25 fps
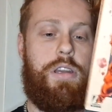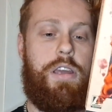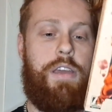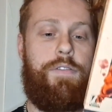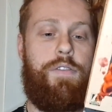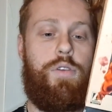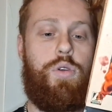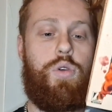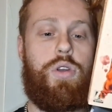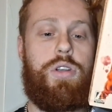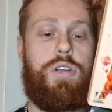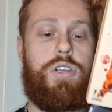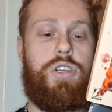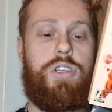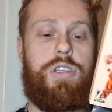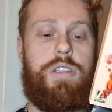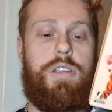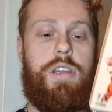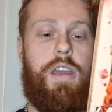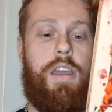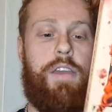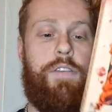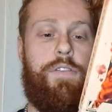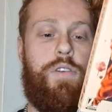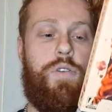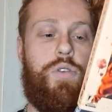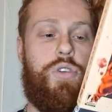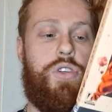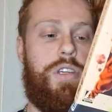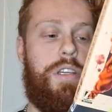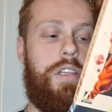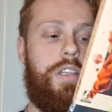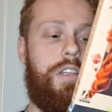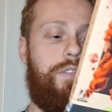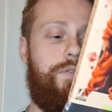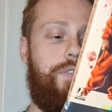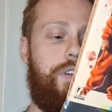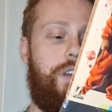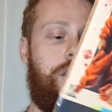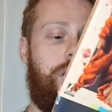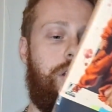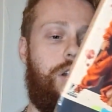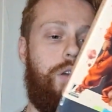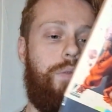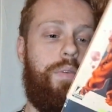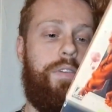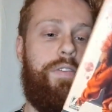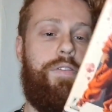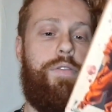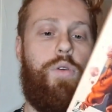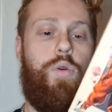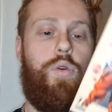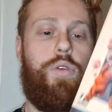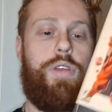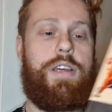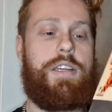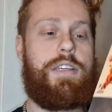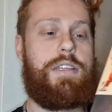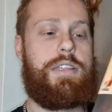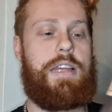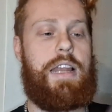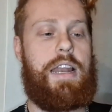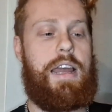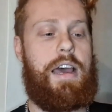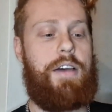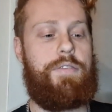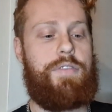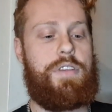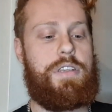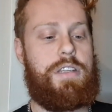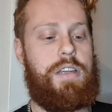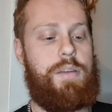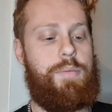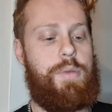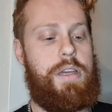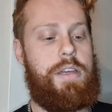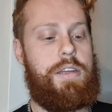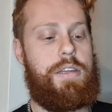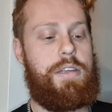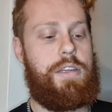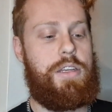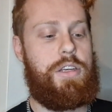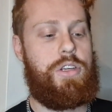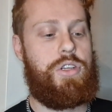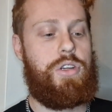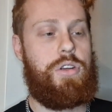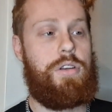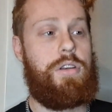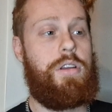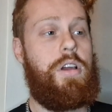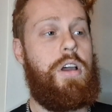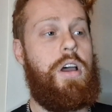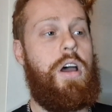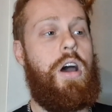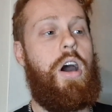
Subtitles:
If you see this video before they sell out this limited edition,